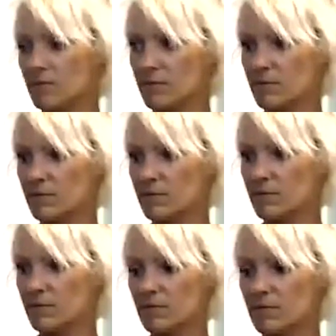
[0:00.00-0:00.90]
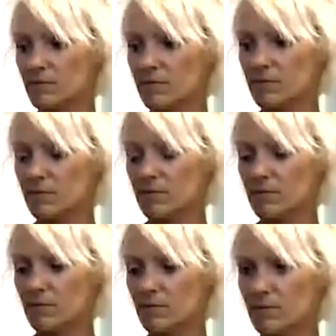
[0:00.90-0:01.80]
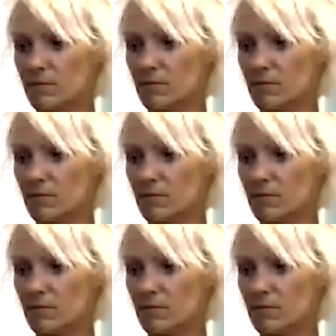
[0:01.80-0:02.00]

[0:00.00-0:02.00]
This person isn't speaking.